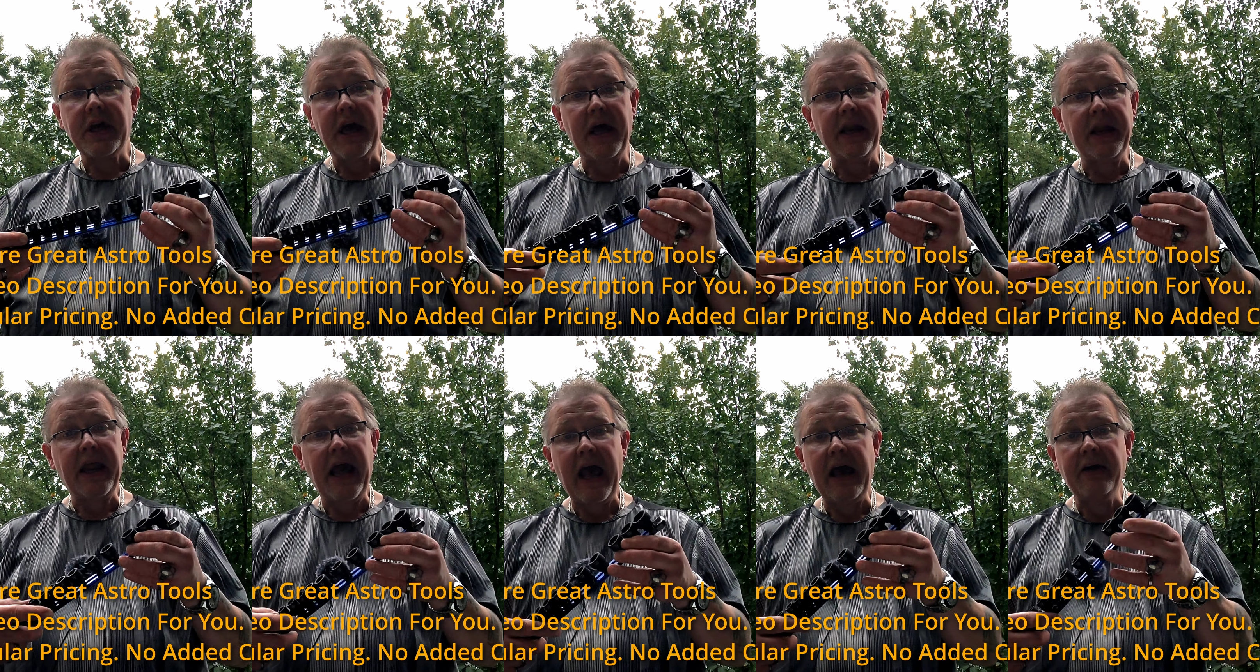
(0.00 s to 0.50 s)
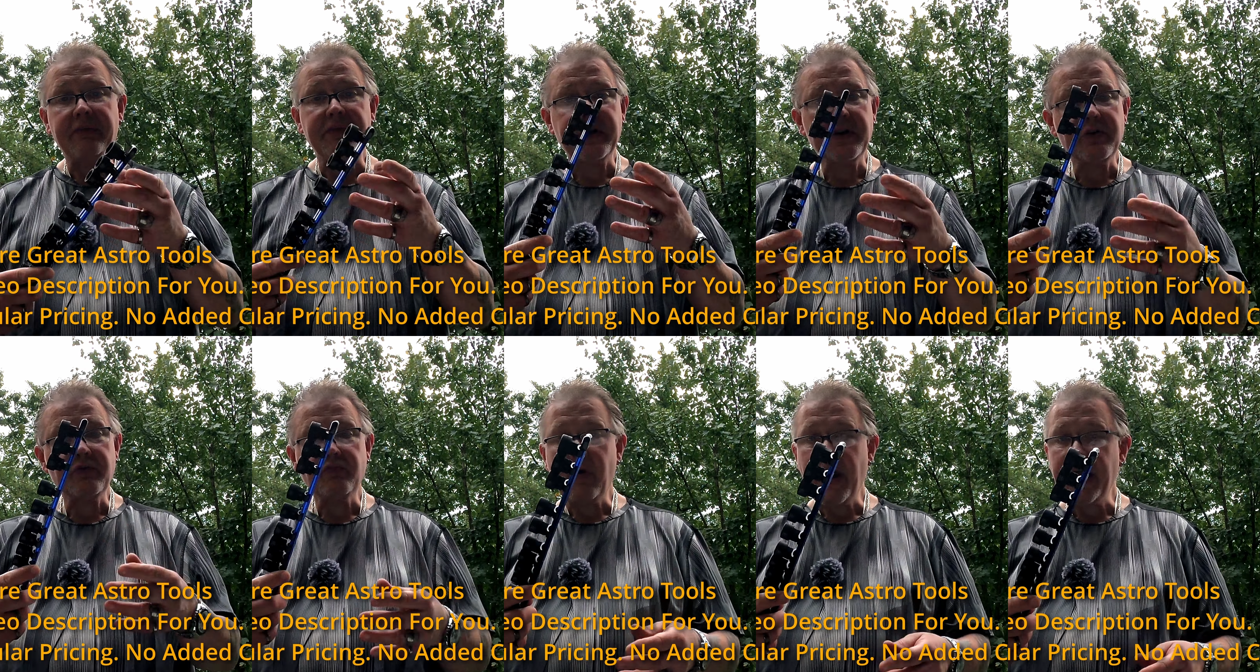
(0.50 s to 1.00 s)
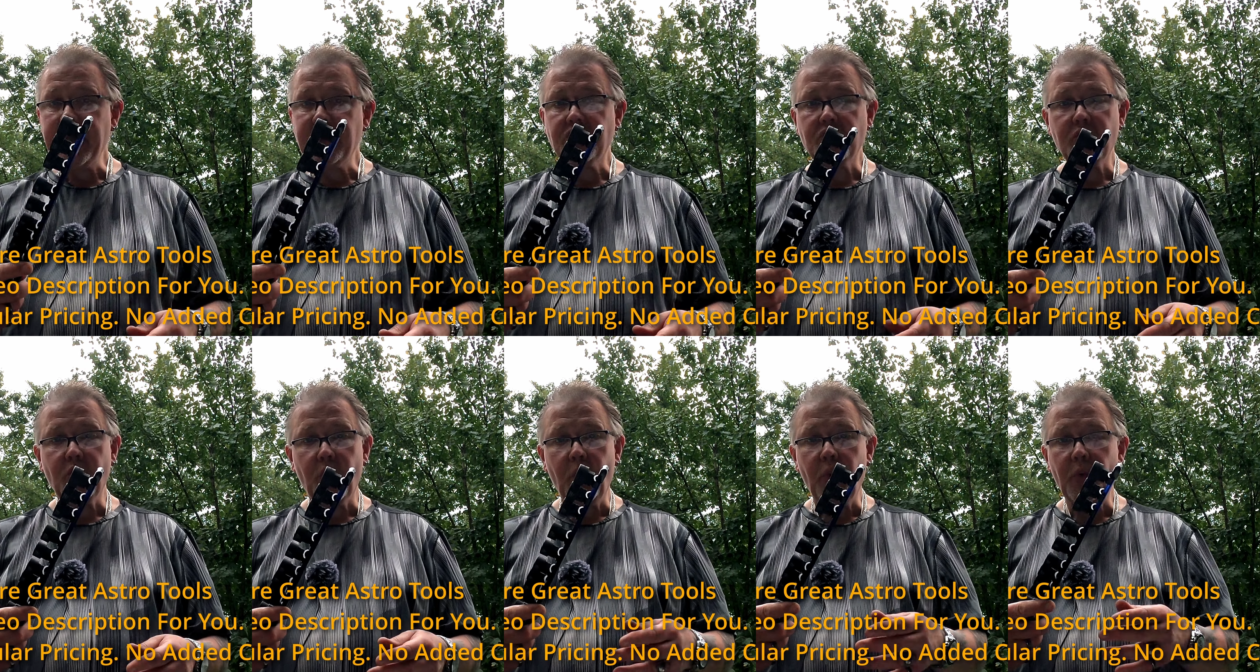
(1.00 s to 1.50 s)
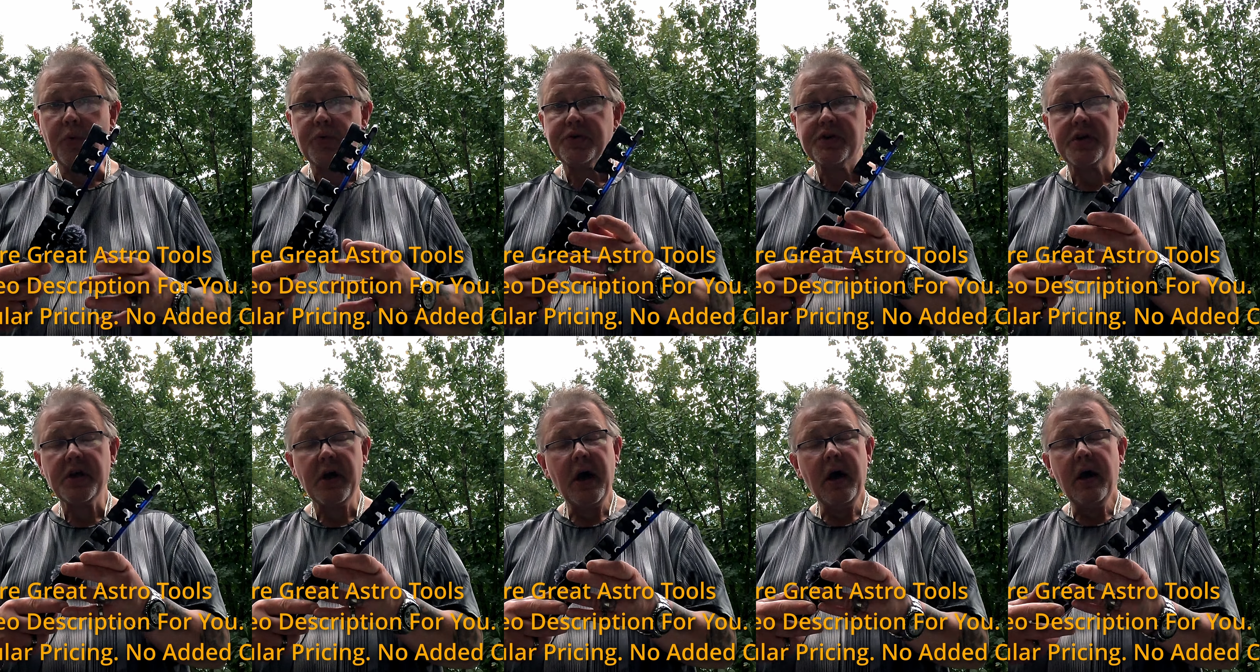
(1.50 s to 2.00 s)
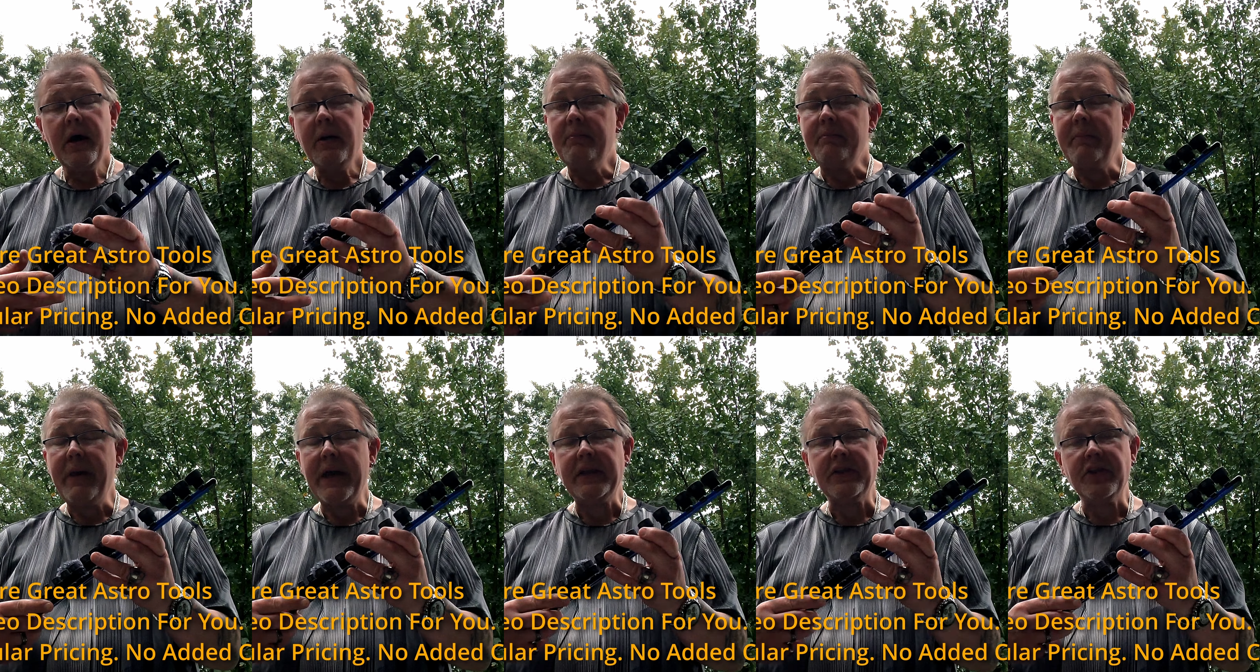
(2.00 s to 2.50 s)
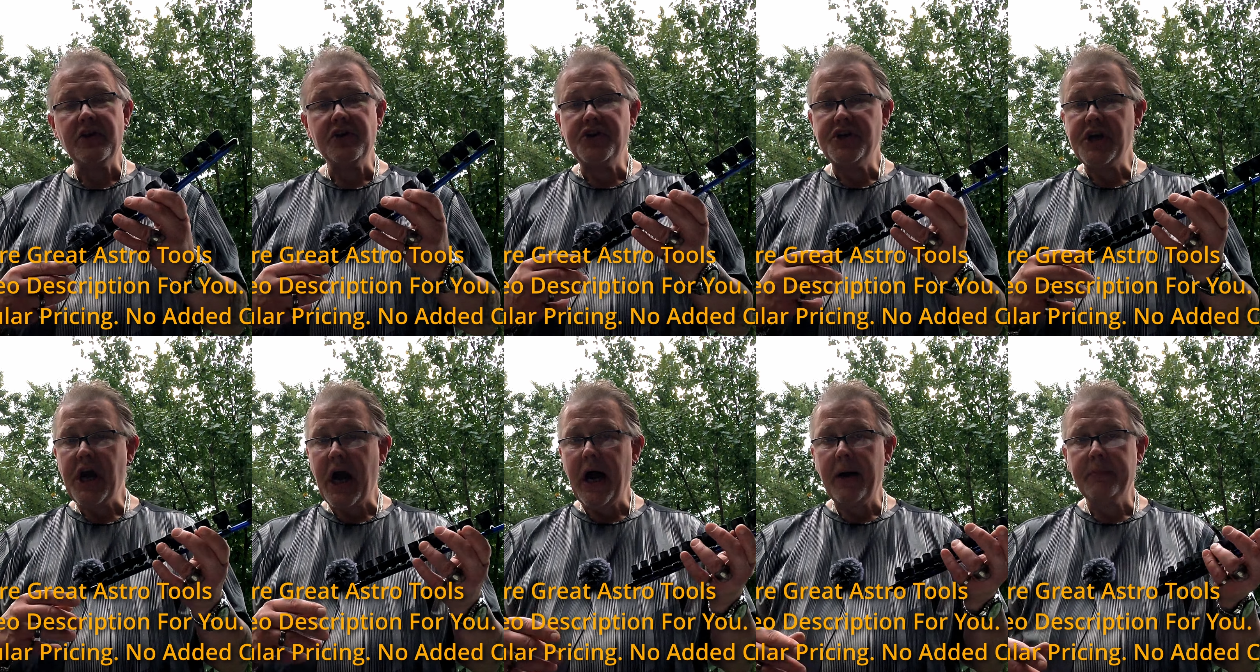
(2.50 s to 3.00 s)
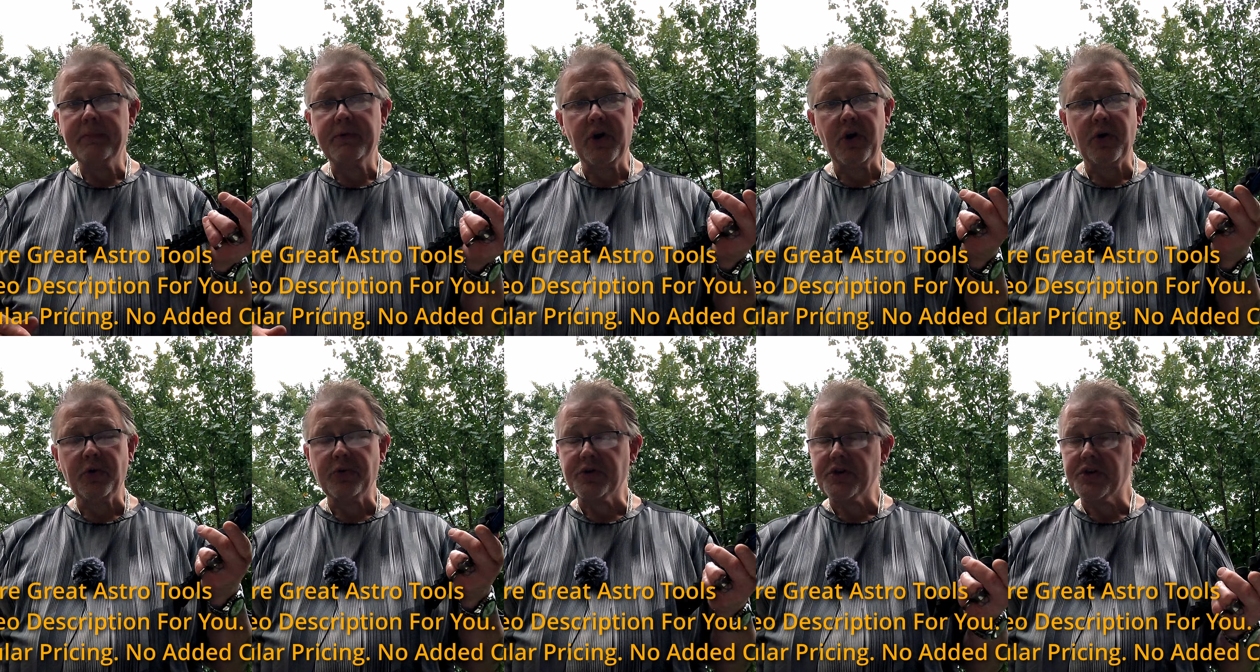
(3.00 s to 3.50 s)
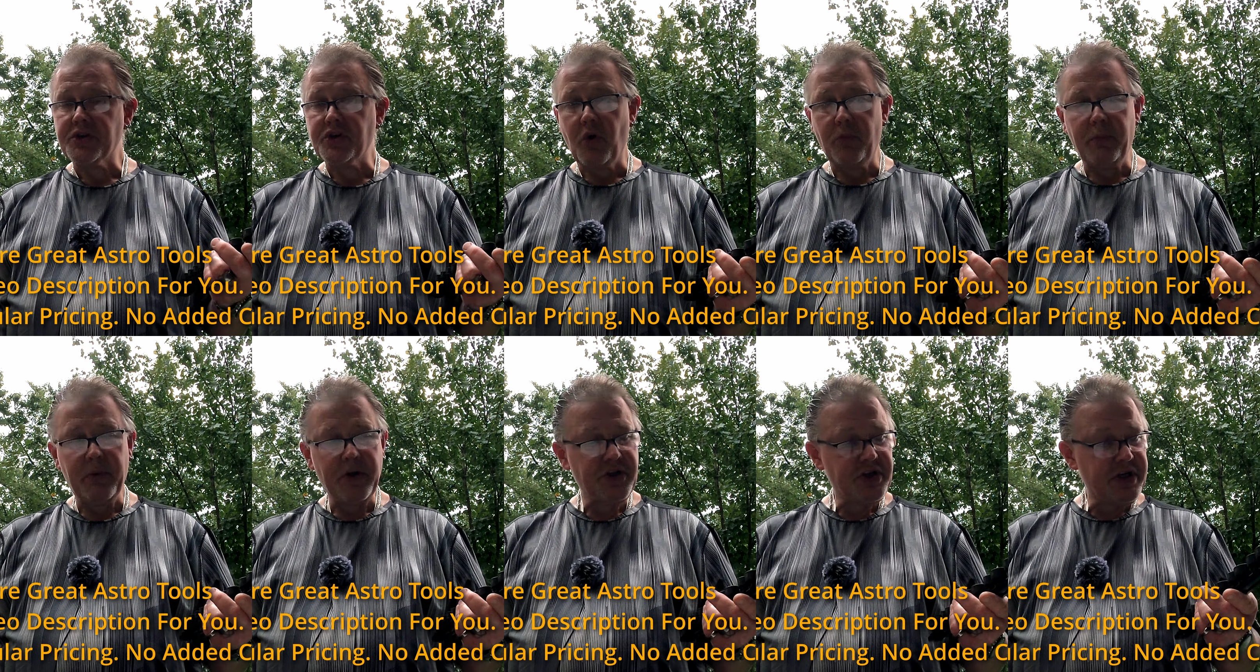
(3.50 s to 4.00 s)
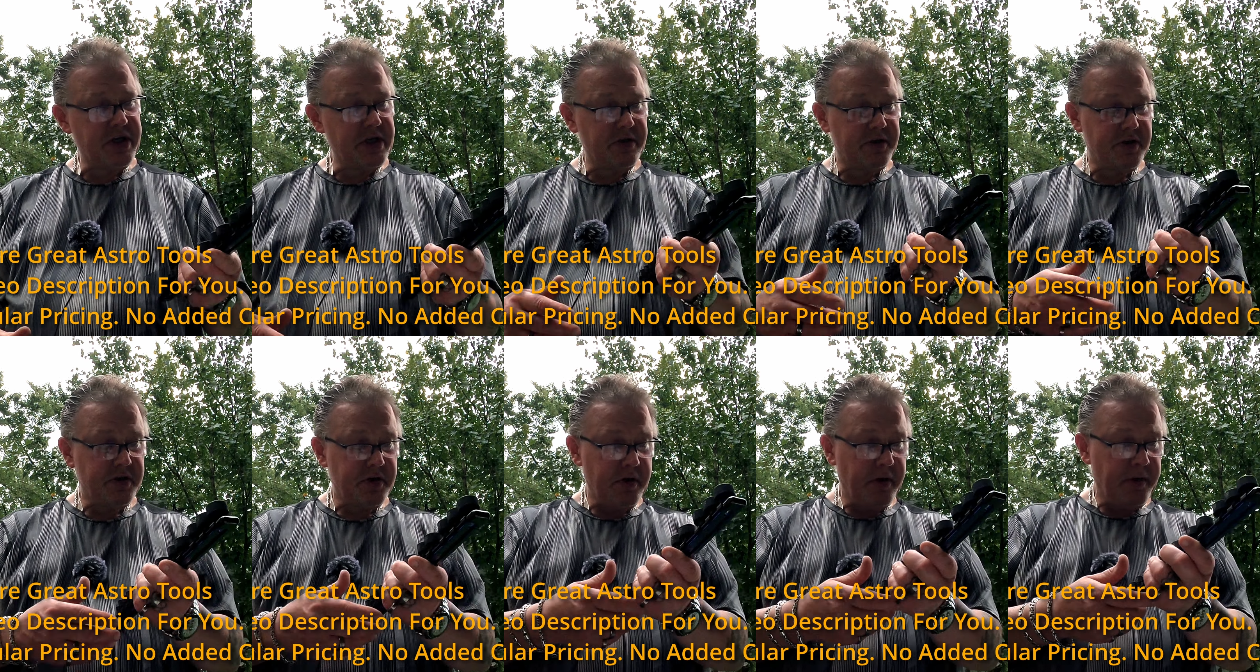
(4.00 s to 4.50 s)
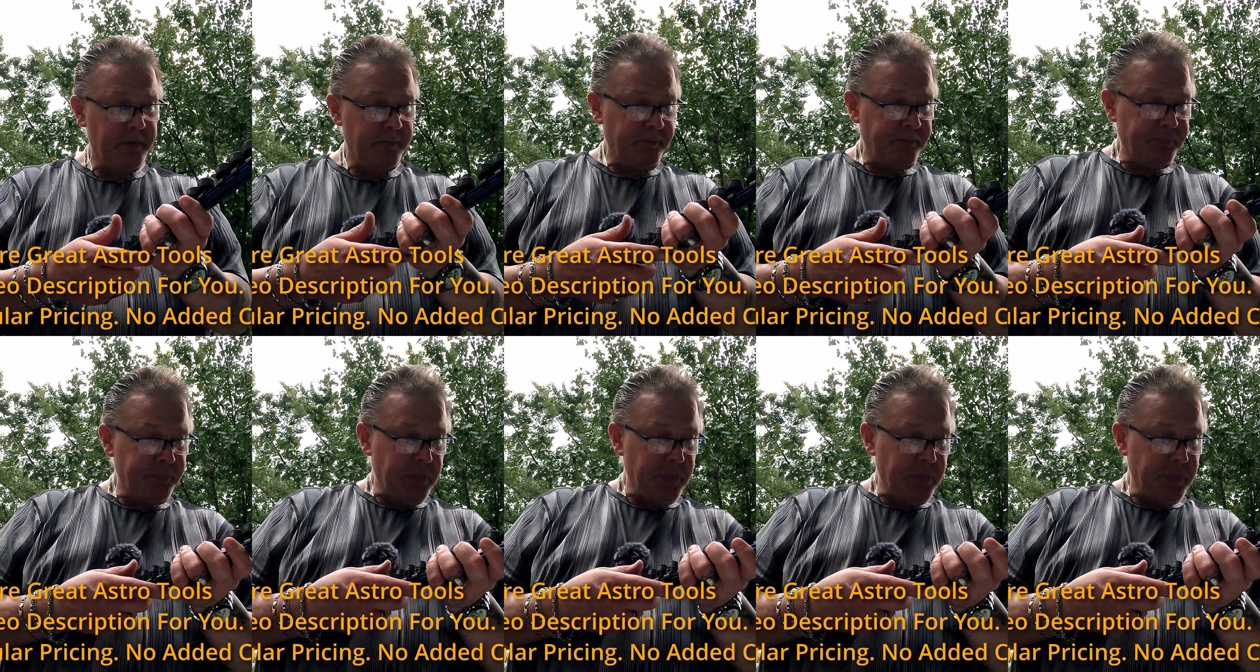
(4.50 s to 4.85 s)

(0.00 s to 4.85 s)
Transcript: And having the right tools make the job go so much easier.